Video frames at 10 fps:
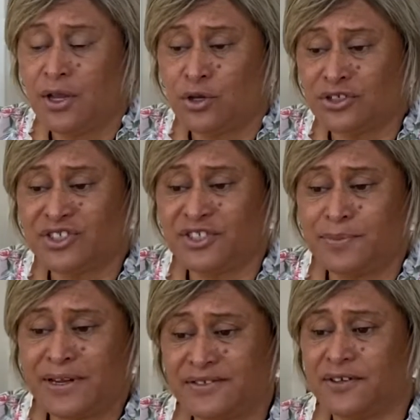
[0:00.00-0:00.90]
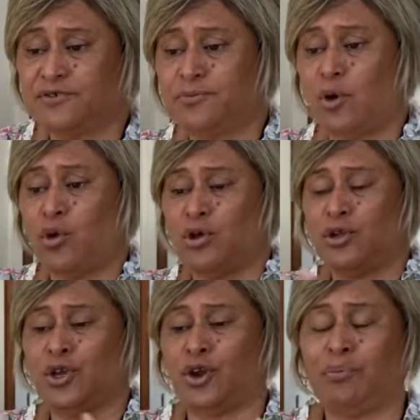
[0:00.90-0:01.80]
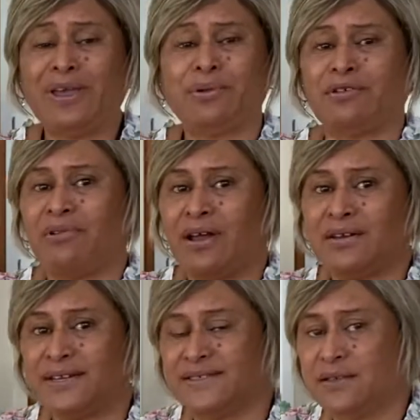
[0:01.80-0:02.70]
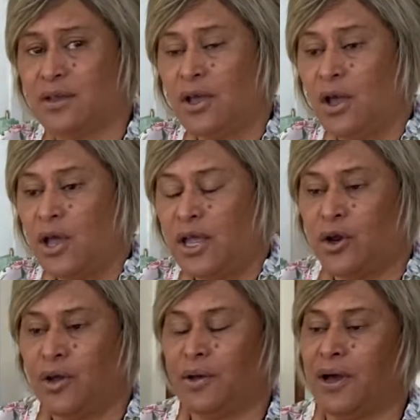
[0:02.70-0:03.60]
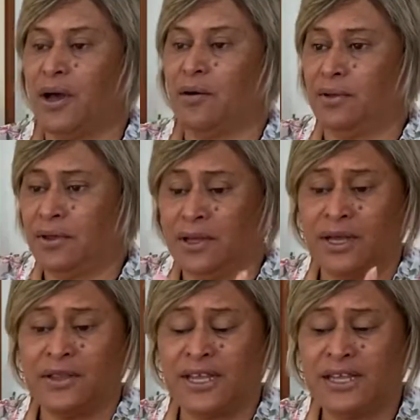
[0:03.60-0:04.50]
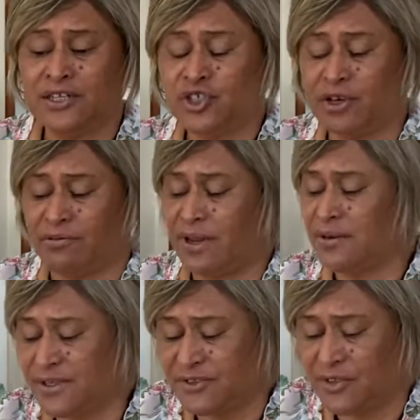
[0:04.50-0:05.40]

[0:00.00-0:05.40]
not just about ourselves, but people around us, and and the energy around us.